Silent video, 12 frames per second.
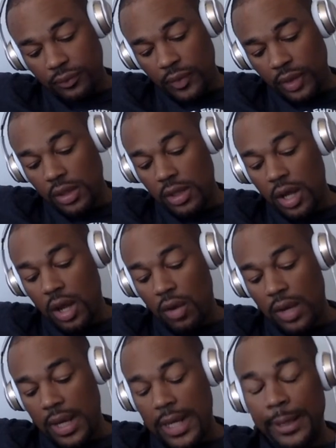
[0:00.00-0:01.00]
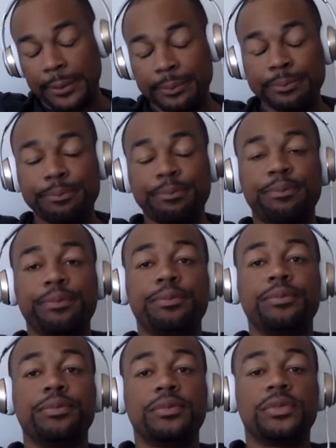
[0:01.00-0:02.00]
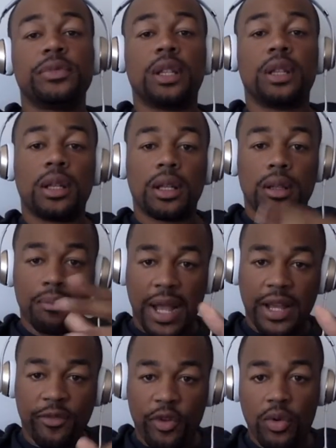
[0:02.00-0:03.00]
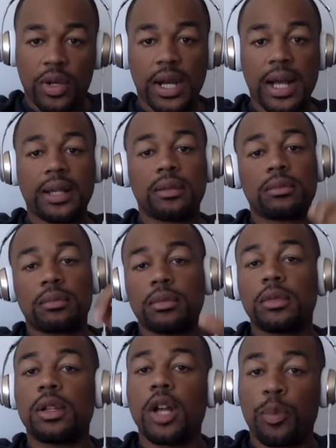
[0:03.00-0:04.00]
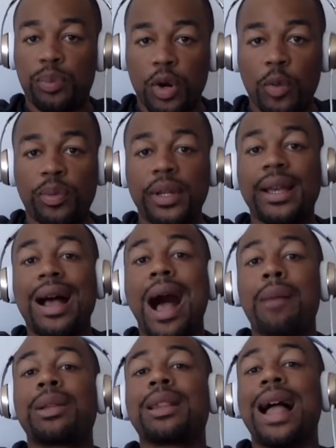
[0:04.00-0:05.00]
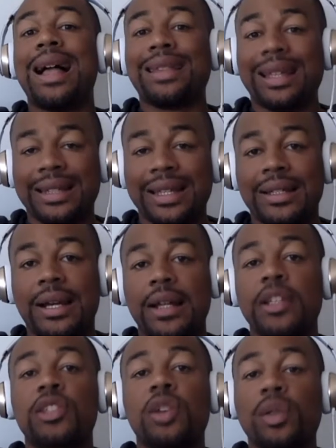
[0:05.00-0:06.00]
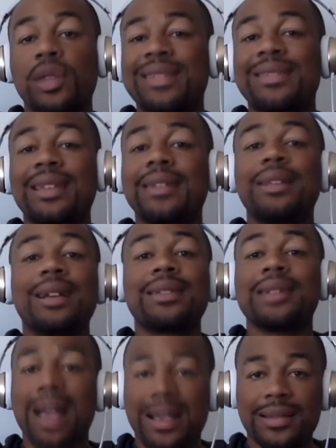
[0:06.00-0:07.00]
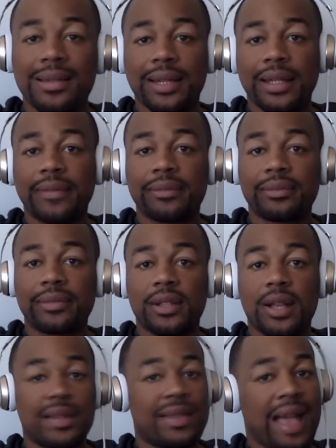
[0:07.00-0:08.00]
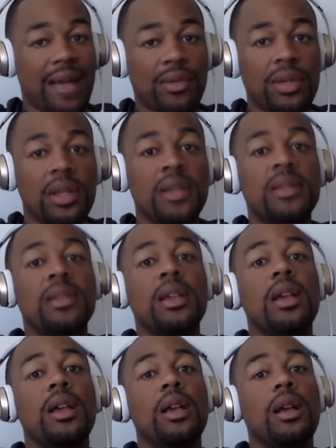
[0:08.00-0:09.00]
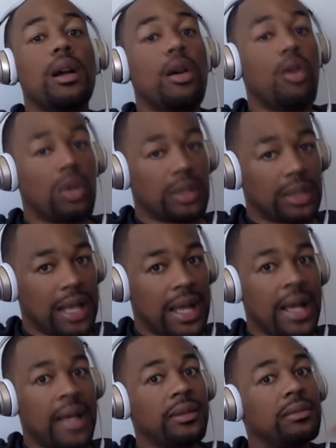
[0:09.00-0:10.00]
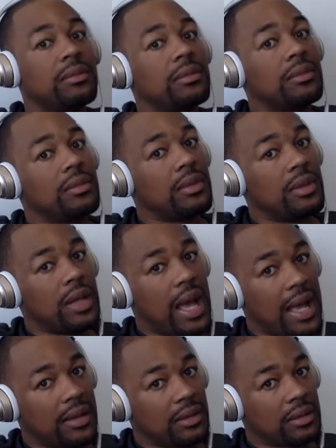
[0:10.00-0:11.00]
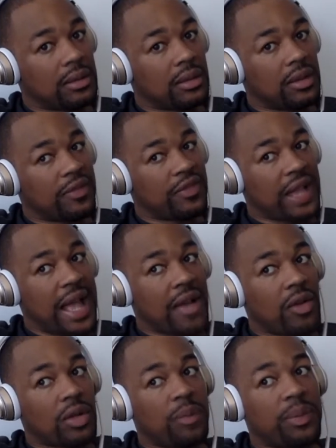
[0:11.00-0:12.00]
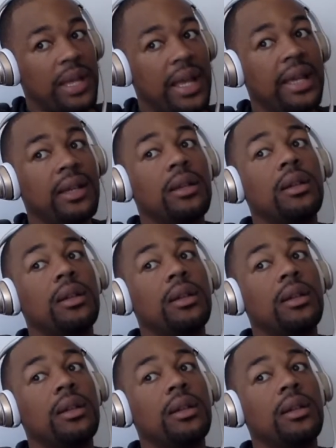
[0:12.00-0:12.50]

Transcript: You know, microphone cut, appropriate. I'm glad that they cut it so this thing doesn't escalate. Because that was on the line, not a flag on the play,